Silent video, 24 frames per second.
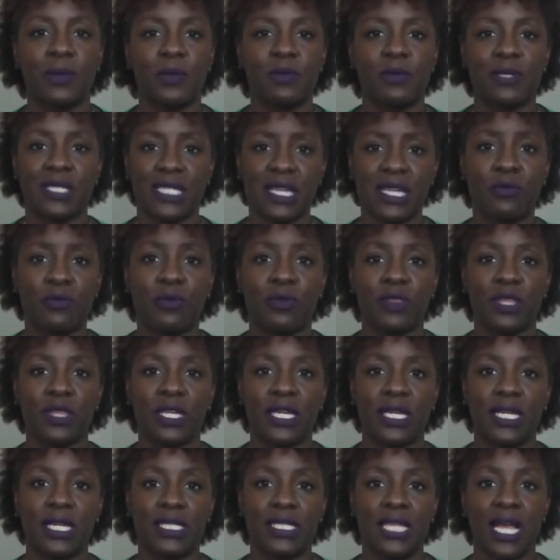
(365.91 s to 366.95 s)
It was several
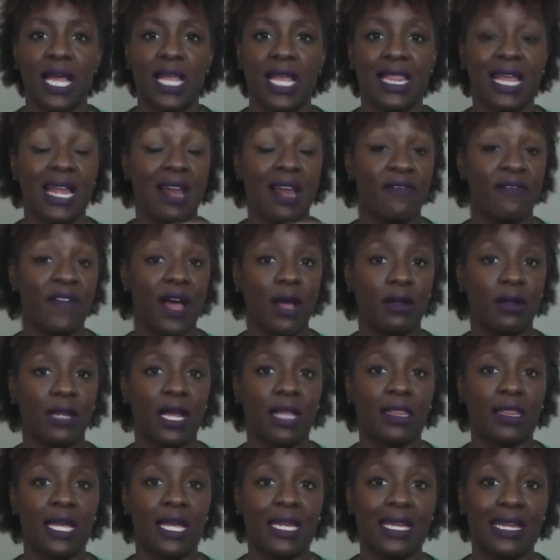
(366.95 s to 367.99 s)
things that I found
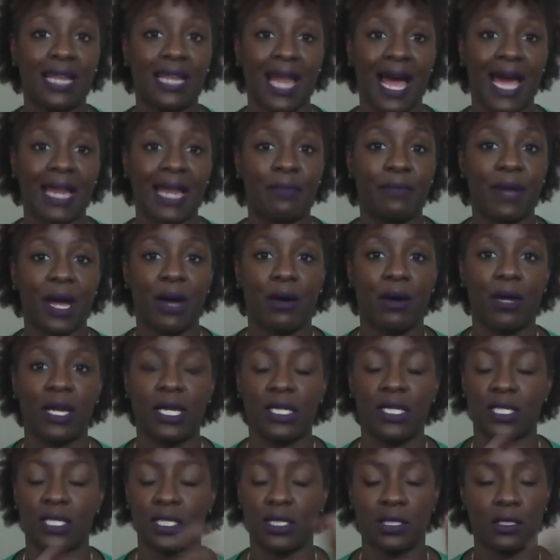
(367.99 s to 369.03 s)
out that he lied about,
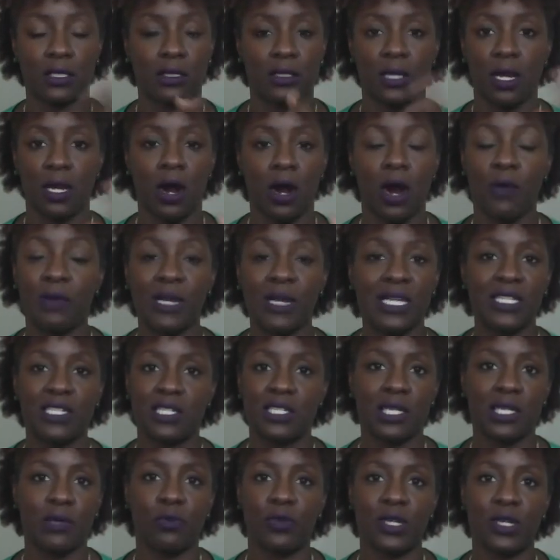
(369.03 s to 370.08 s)
and just our
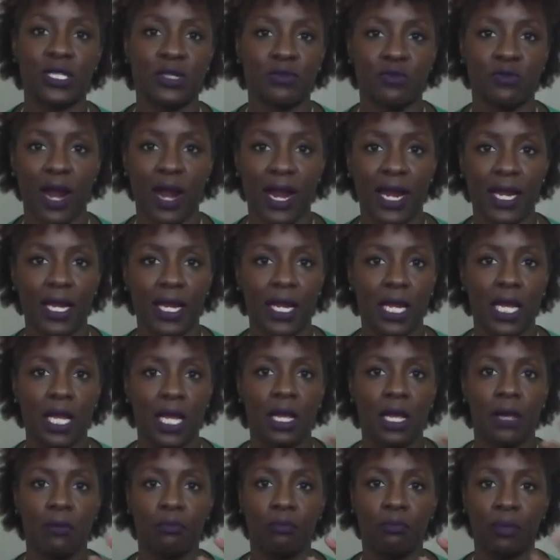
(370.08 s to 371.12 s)
relationship wasn't right.
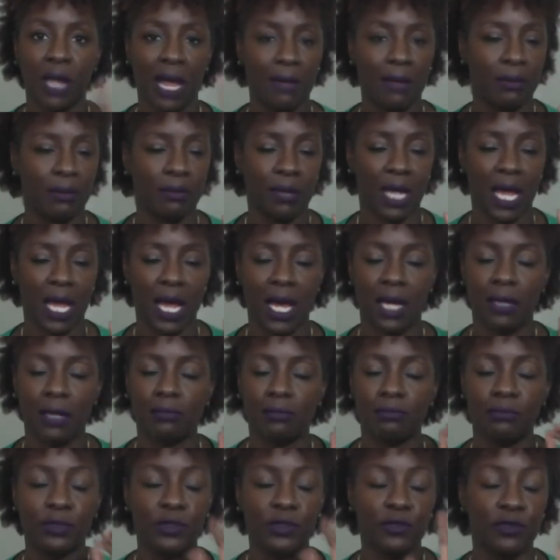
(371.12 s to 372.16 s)
Blah, blah, blah.
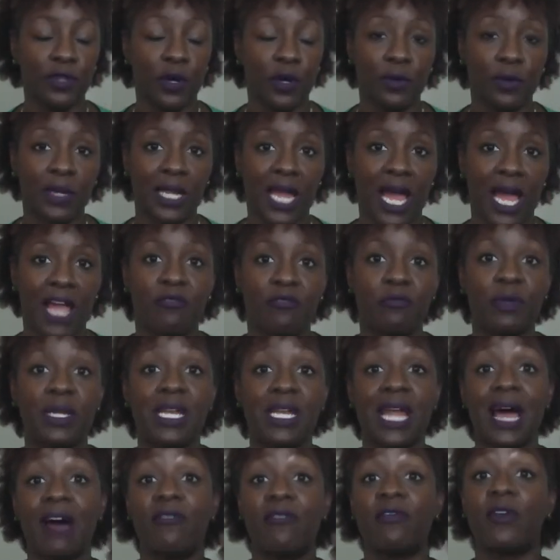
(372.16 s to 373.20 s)
Moved on with life. But
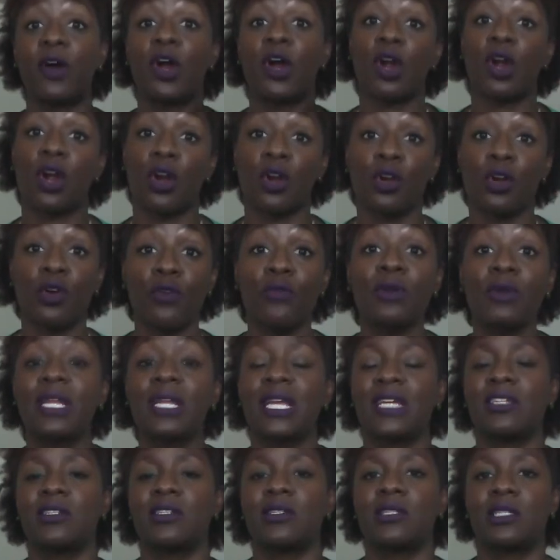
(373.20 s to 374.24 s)
now for her
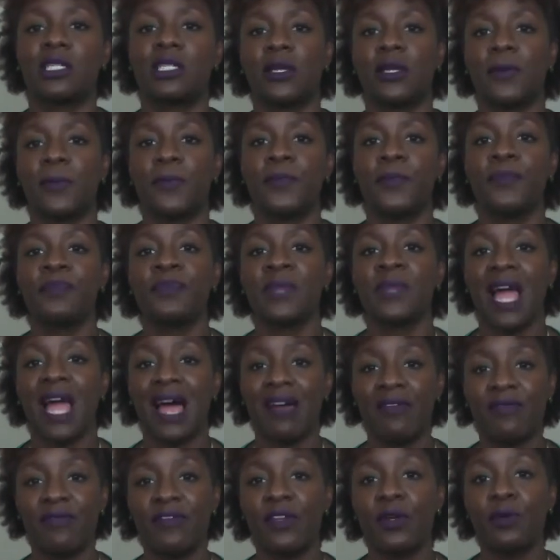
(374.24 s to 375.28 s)
relationship,
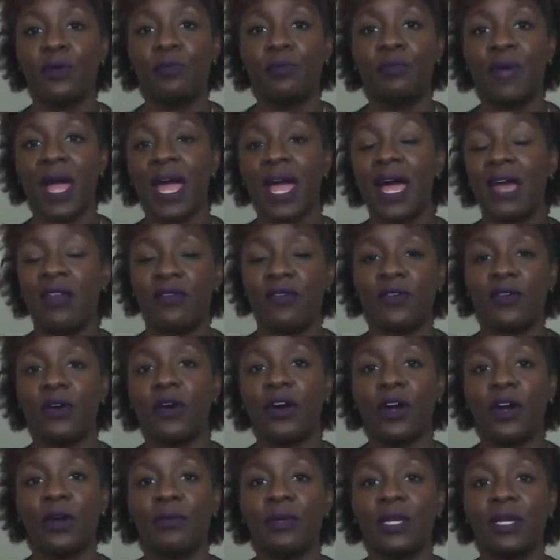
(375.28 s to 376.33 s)
I feel bad for
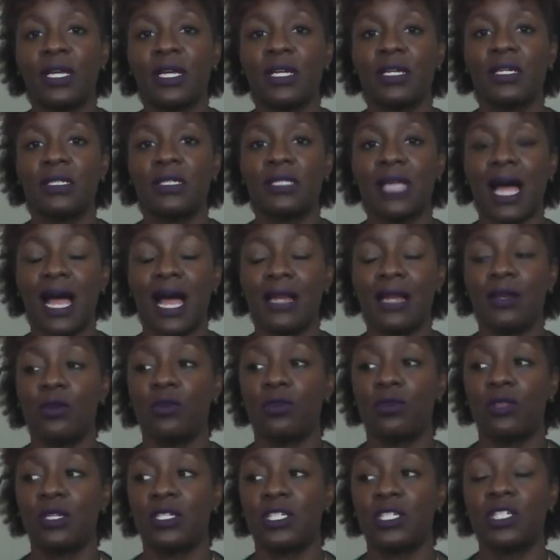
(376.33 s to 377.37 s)
her, because I know
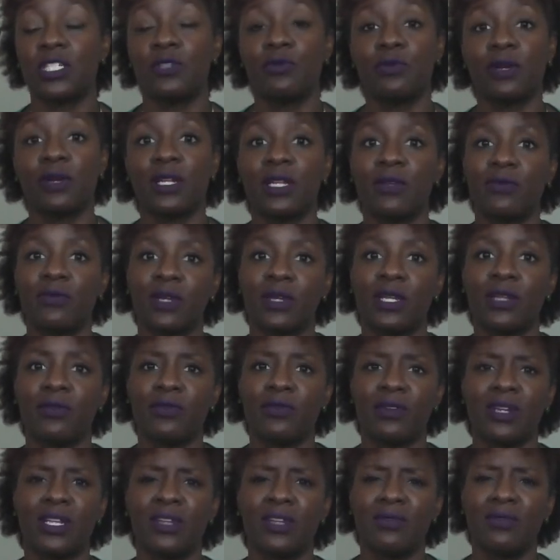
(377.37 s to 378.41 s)
that she really, really,
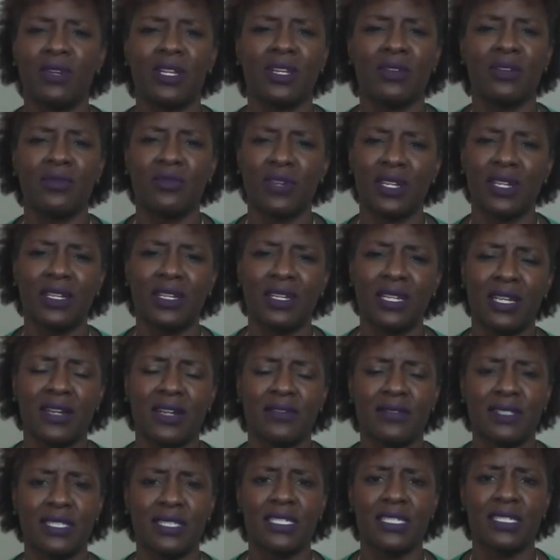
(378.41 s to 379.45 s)
really, really, really
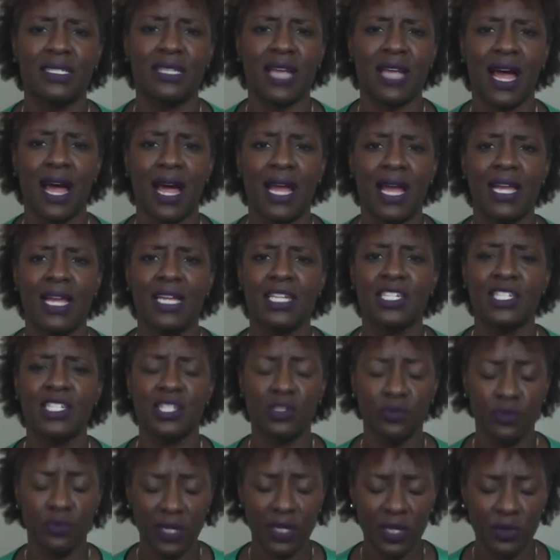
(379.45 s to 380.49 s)
loves this guy.
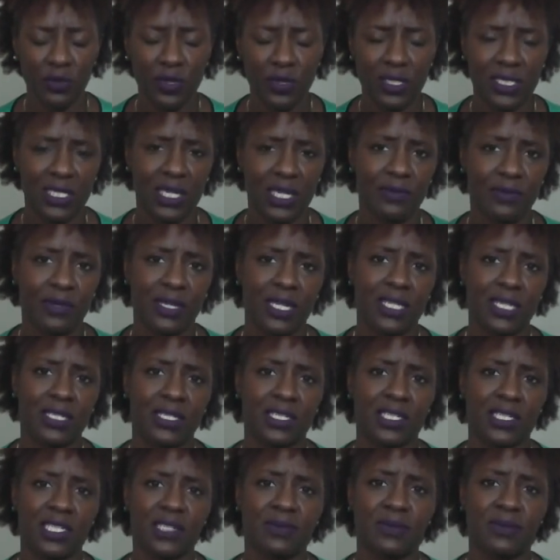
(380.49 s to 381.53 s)
She really wants their
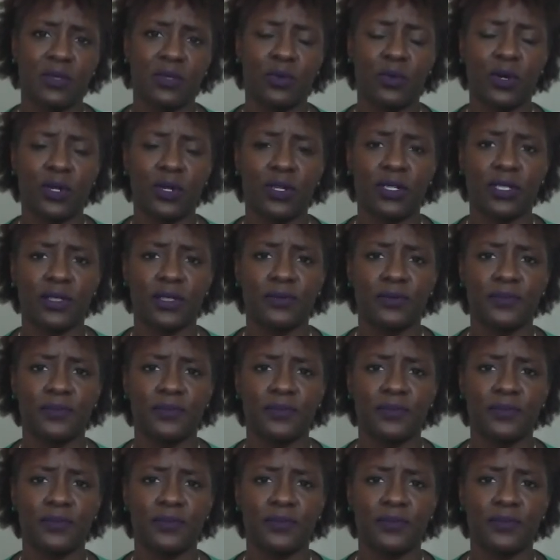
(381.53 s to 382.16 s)
relationship to work.